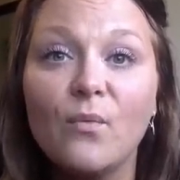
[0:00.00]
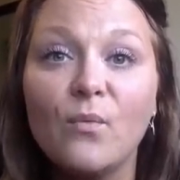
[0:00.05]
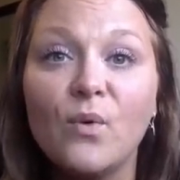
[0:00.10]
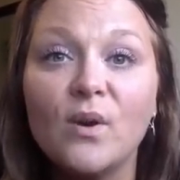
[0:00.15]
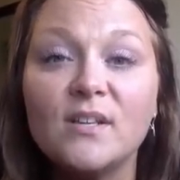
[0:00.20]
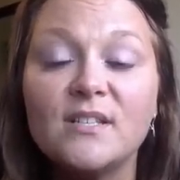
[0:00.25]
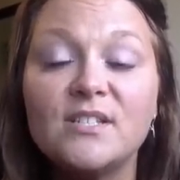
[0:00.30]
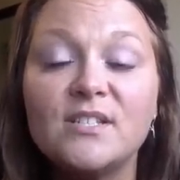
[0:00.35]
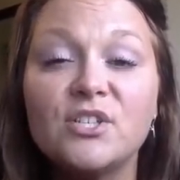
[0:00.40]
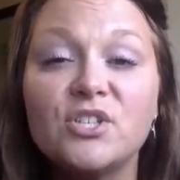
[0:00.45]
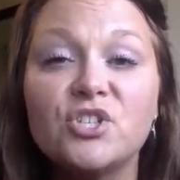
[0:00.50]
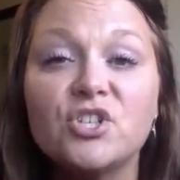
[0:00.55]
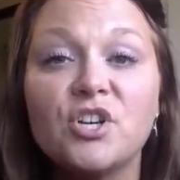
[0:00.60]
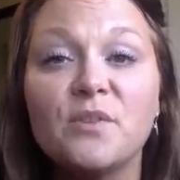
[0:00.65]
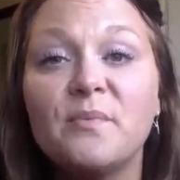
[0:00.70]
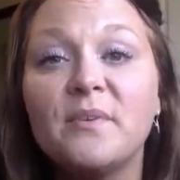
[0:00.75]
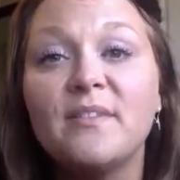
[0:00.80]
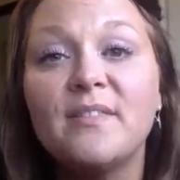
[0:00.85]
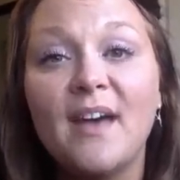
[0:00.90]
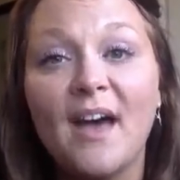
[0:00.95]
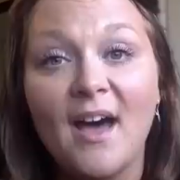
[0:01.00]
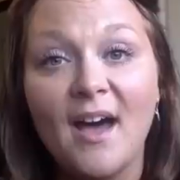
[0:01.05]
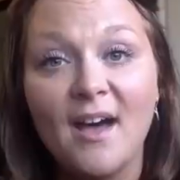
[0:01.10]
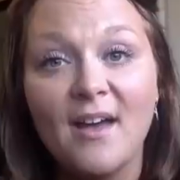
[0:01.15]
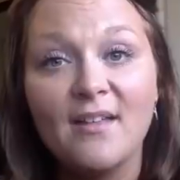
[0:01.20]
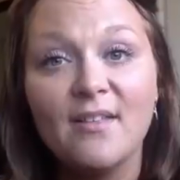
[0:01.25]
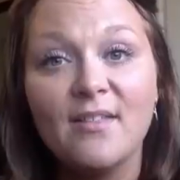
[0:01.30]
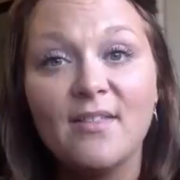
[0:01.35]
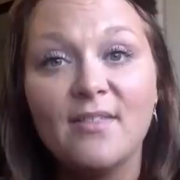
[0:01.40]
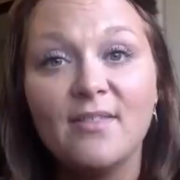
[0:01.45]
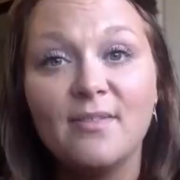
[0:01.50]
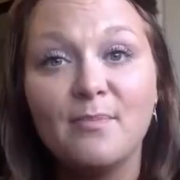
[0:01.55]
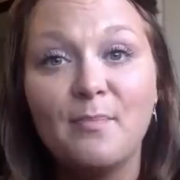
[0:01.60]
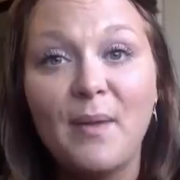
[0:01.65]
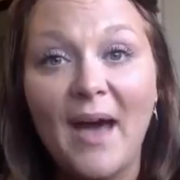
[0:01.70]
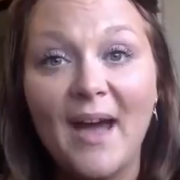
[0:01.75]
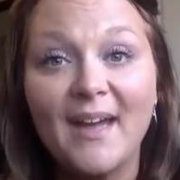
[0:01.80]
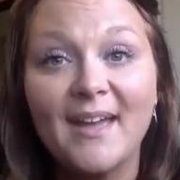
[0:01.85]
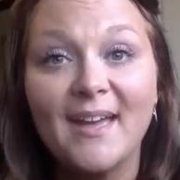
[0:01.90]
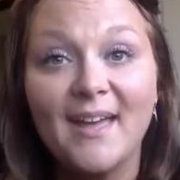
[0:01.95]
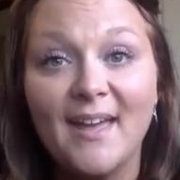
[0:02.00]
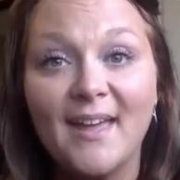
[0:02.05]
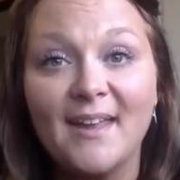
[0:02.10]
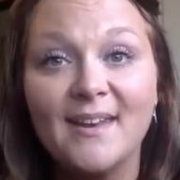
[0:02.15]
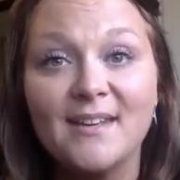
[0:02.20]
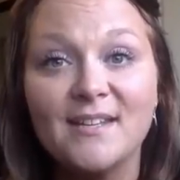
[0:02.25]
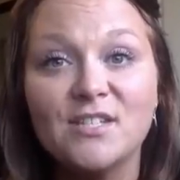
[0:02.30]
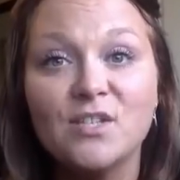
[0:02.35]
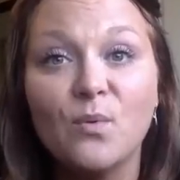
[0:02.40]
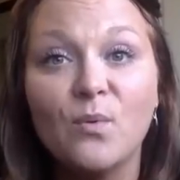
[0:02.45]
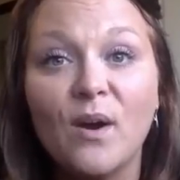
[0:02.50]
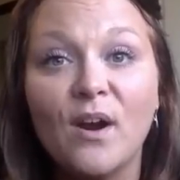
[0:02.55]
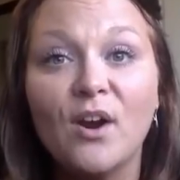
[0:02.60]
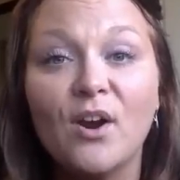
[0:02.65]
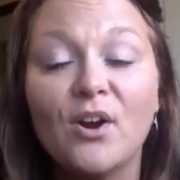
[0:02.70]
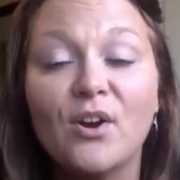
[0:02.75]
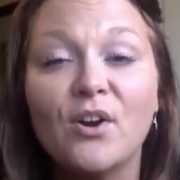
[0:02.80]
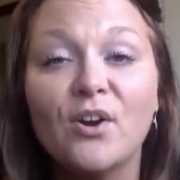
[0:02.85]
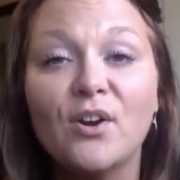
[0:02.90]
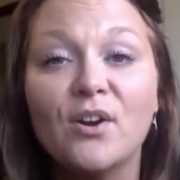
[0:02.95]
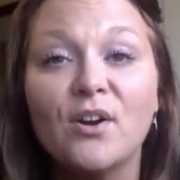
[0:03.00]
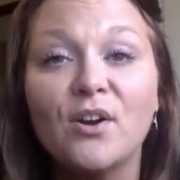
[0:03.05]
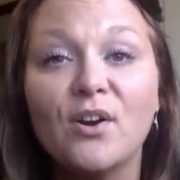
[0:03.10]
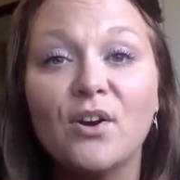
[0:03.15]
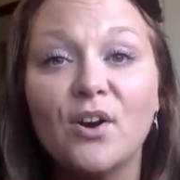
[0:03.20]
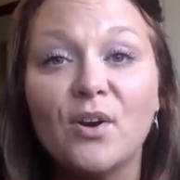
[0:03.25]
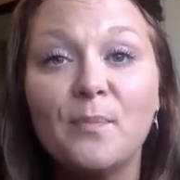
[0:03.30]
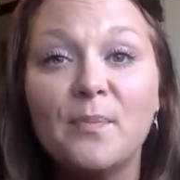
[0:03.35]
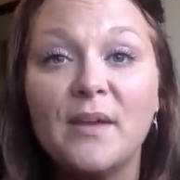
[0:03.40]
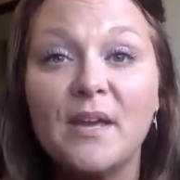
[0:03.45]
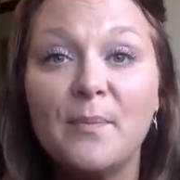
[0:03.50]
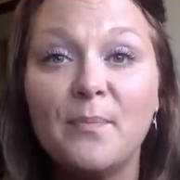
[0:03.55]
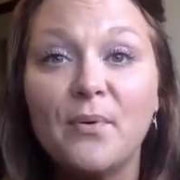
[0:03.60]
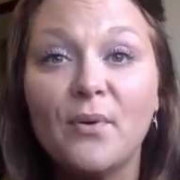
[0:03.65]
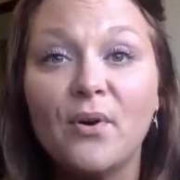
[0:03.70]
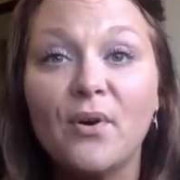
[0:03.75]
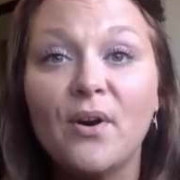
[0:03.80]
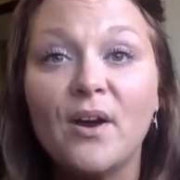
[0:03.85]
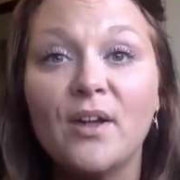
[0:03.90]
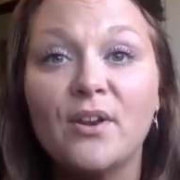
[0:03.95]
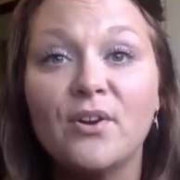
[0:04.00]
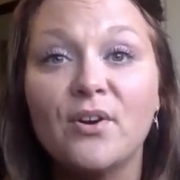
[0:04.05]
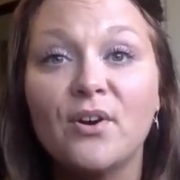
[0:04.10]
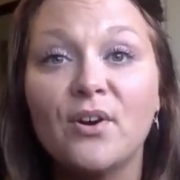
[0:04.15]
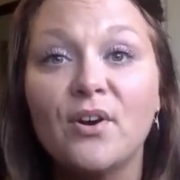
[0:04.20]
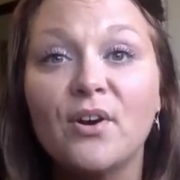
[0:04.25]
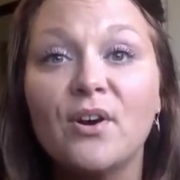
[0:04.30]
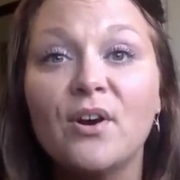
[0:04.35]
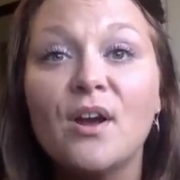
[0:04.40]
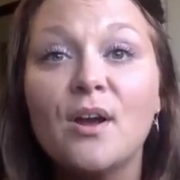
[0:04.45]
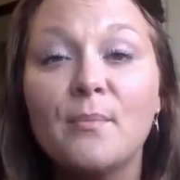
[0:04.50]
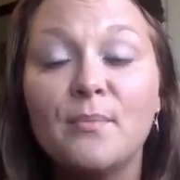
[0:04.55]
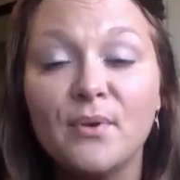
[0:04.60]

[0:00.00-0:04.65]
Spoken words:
would distribute that back in to where her people and her